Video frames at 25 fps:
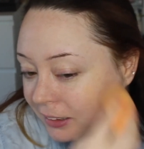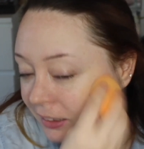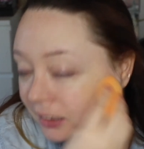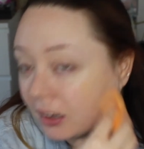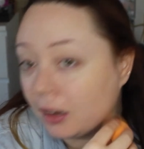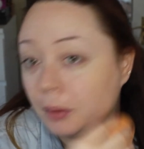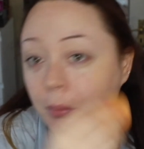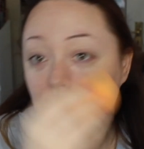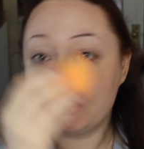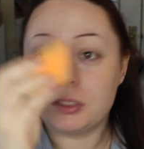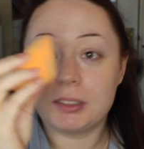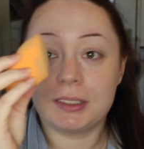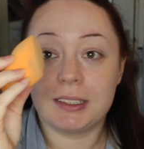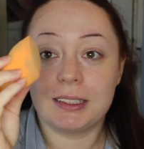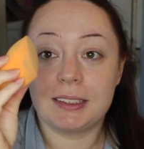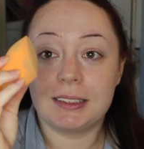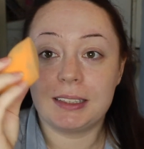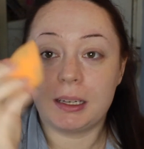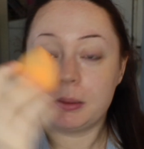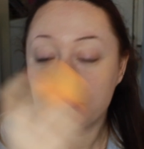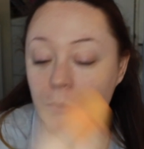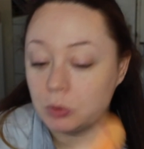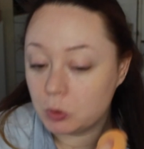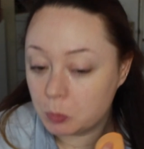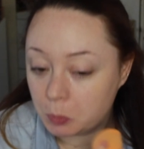I'm using a
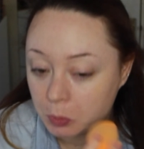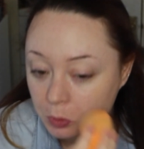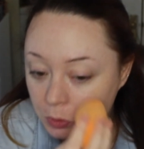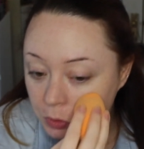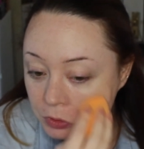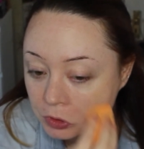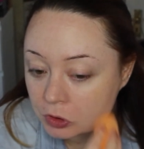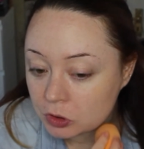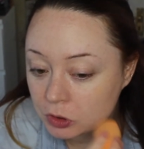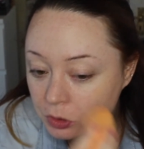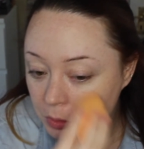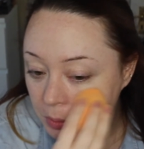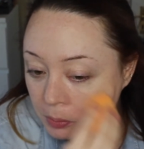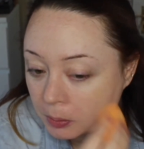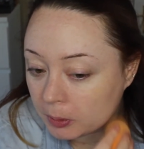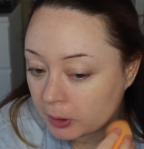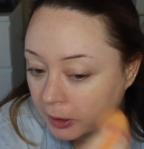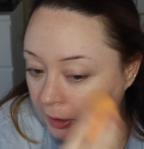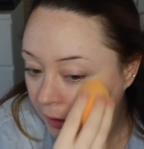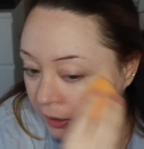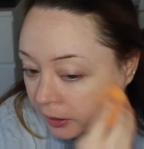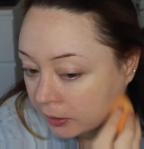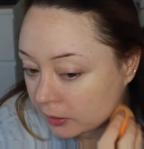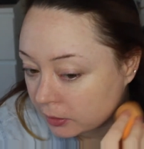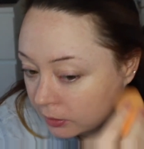damp sponge to
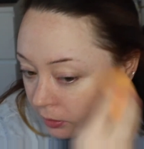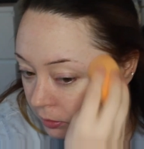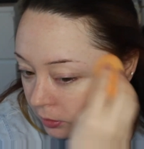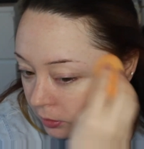apply.